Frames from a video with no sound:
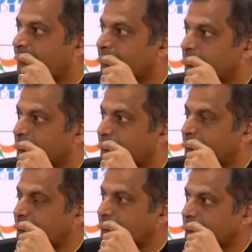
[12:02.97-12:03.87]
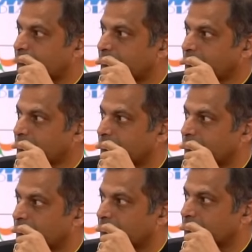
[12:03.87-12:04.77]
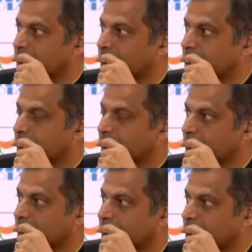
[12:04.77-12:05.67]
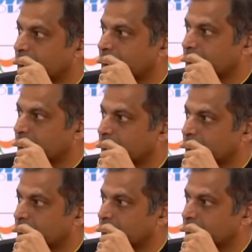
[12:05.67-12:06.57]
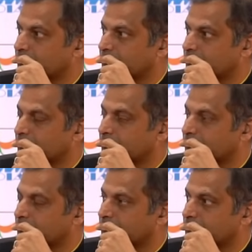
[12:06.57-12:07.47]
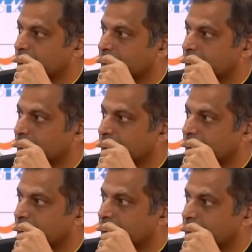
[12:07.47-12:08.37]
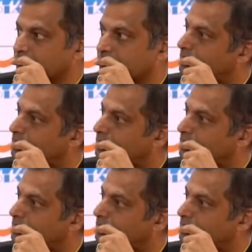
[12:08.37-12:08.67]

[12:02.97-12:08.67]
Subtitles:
No words are spoken by the person on screen.